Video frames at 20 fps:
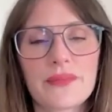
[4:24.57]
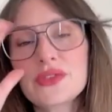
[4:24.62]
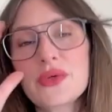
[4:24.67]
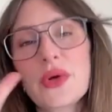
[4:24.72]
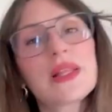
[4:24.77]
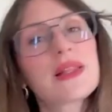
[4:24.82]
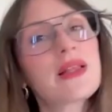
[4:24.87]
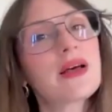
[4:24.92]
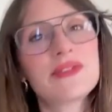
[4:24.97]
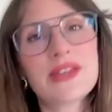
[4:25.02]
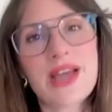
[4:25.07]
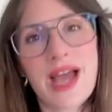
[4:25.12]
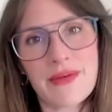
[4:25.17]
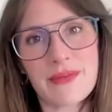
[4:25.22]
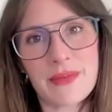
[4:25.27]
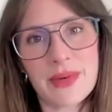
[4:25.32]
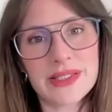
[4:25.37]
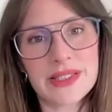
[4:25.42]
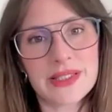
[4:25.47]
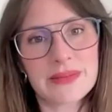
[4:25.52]
So I love to
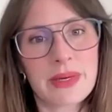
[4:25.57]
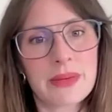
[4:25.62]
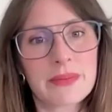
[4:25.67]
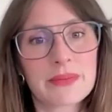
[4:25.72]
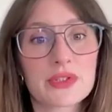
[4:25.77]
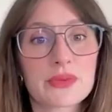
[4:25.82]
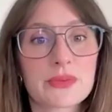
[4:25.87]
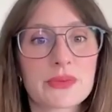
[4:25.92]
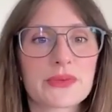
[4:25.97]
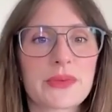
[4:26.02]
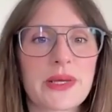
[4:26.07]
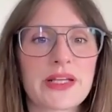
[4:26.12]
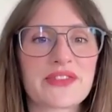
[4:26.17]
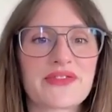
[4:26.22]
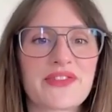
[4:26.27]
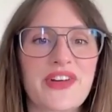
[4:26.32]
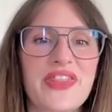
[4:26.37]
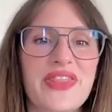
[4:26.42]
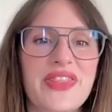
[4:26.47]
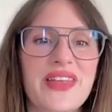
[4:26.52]
have my team members'
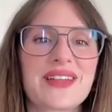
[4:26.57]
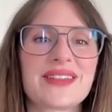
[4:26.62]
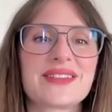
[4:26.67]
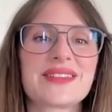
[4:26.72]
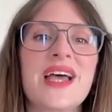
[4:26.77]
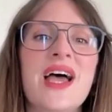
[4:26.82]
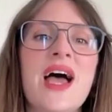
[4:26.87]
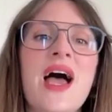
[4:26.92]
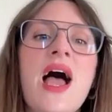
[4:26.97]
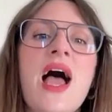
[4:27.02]
perspective on things.